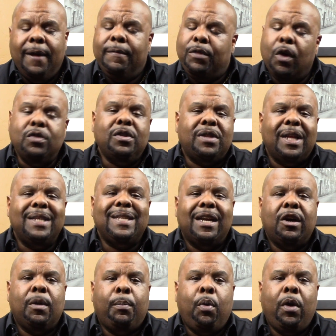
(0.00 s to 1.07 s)
Those are things that
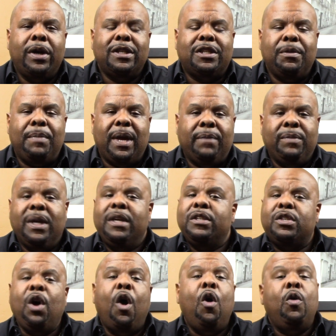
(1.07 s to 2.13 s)
are important to me.
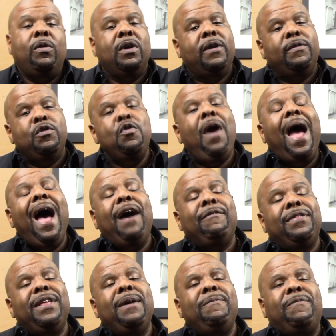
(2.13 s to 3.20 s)
So you
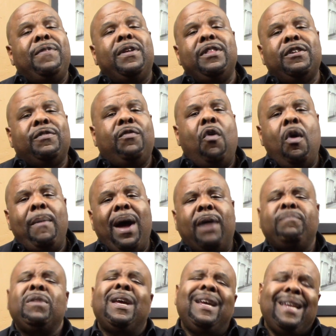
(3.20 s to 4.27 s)
have them fill this form
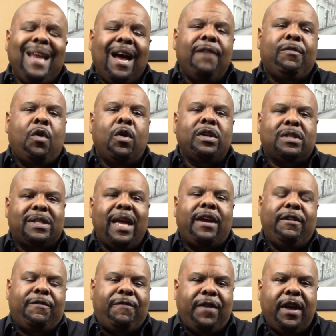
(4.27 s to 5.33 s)
out. Now, of course, they
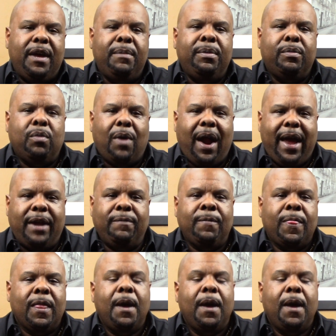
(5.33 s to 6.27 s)
could fib, right?